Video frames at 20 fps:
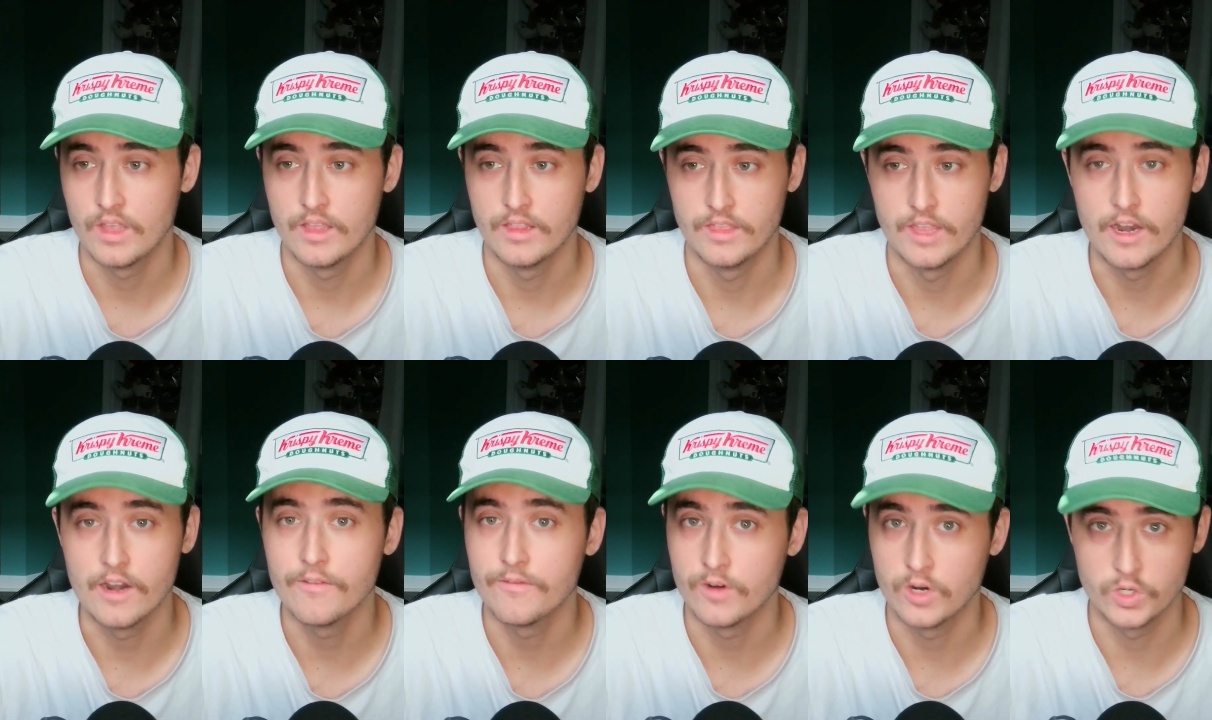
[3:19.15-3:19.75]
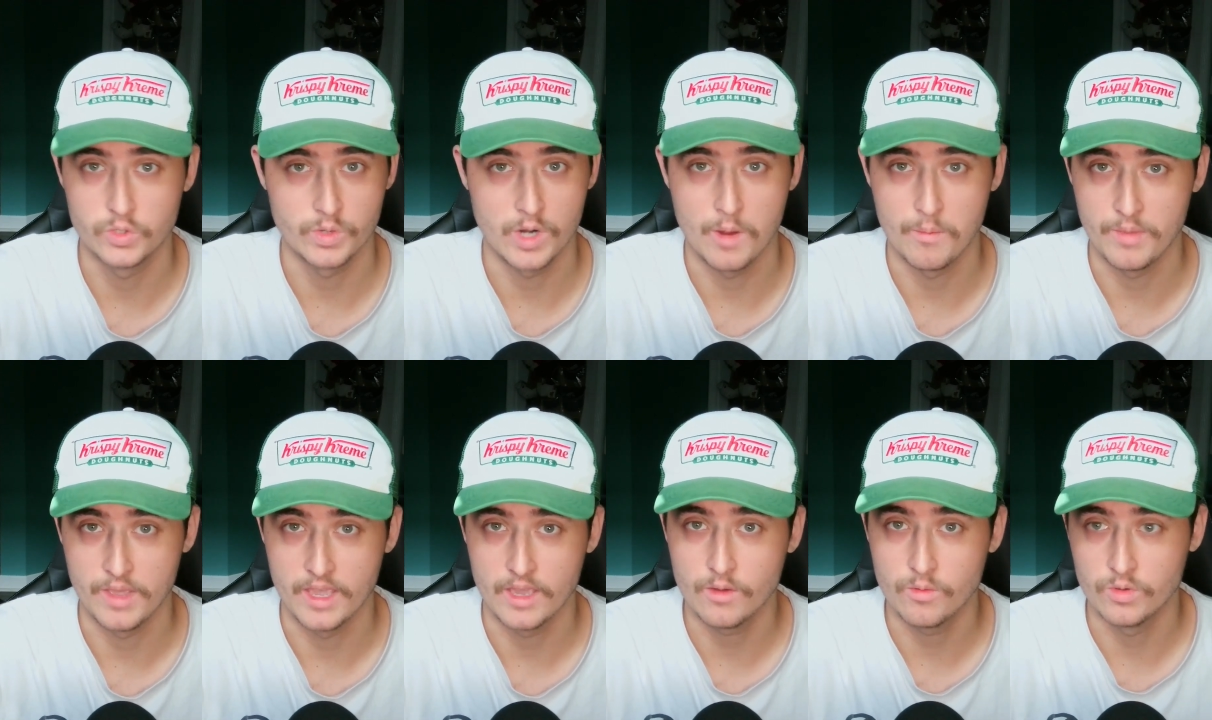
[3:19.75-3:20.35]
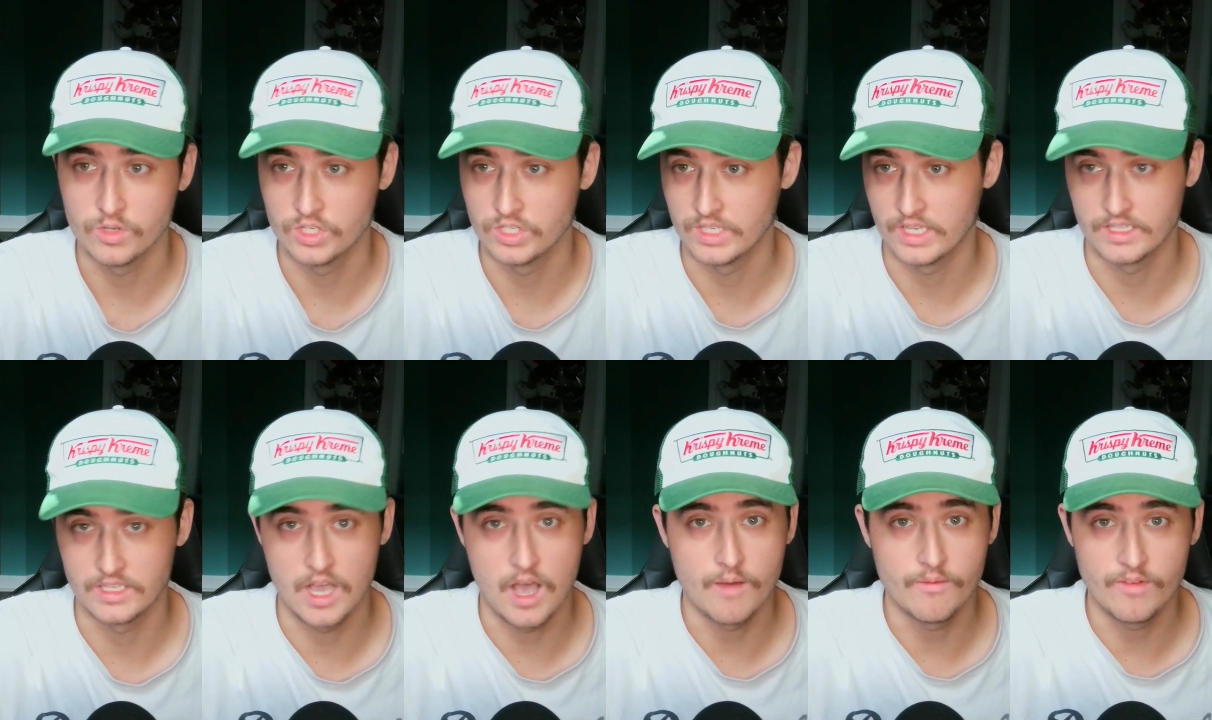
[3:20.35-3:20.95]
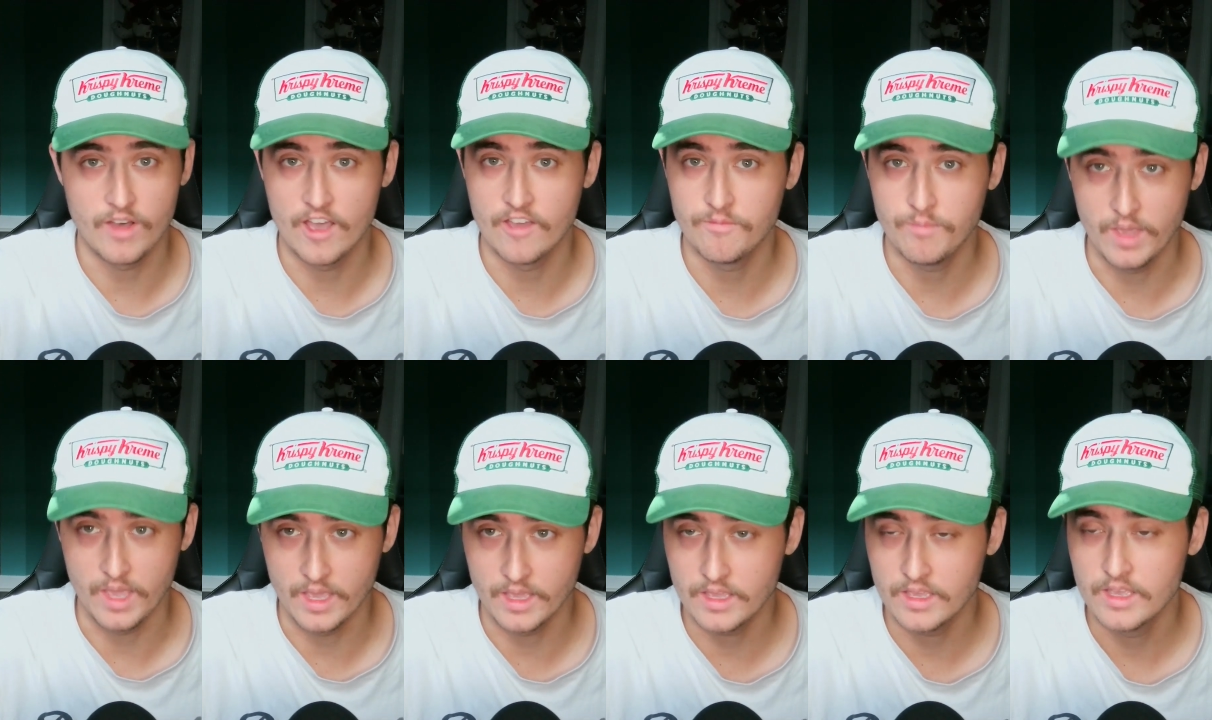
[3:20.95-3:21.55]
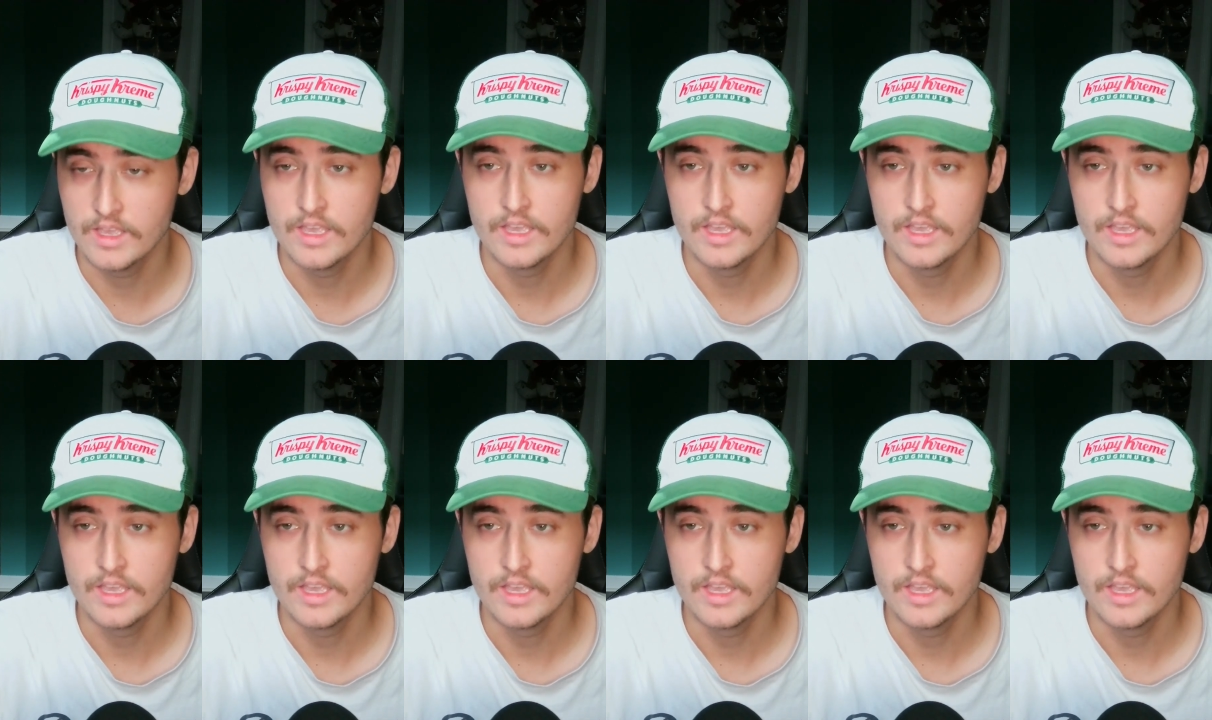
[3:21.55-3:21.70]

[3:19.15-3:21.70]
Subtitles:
their first-round pick, which is a top 5 pick,